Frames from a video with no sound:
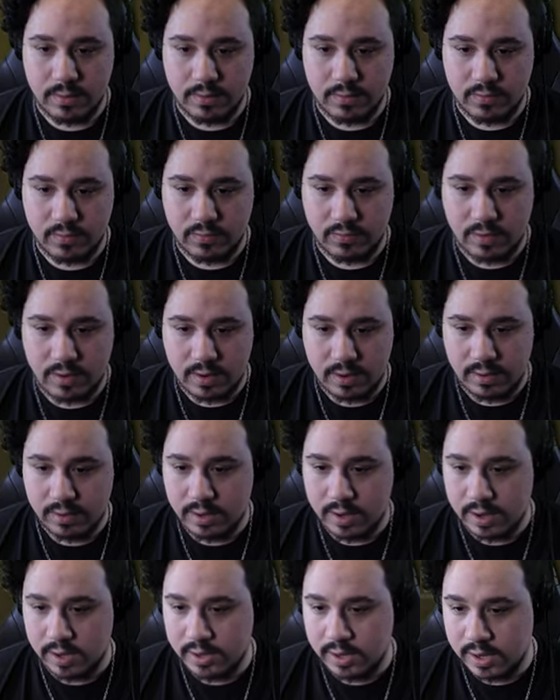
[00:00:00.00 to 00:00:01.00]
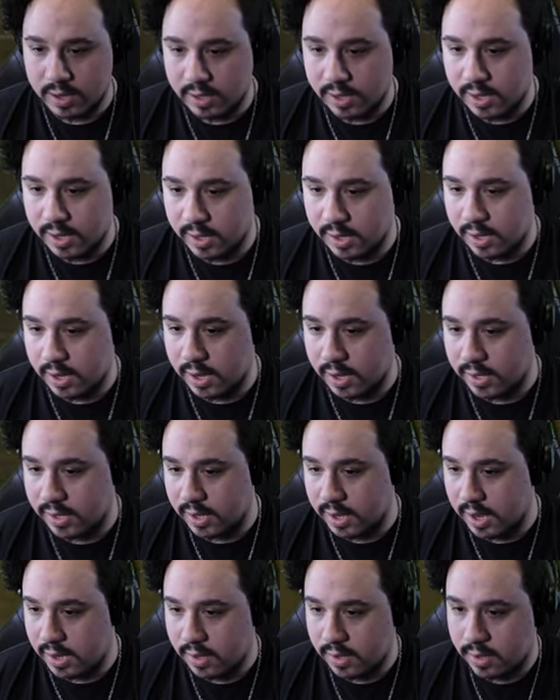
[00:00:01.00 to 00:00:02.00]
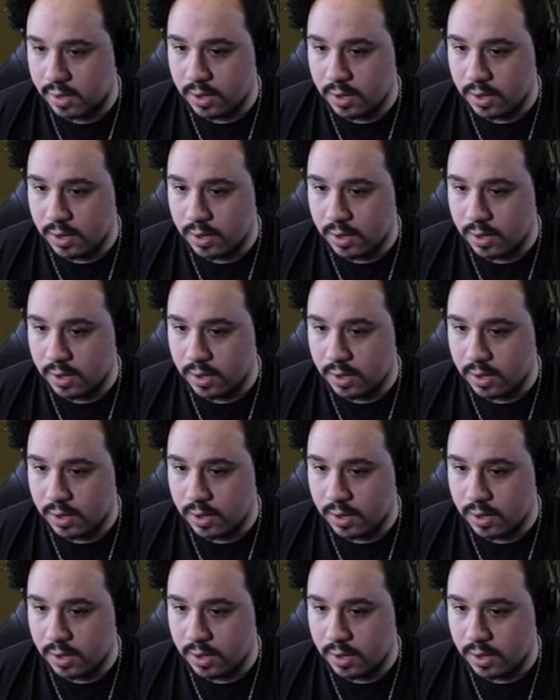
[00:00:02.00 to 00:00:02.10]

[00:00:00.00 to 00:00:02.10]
Just gonna get it.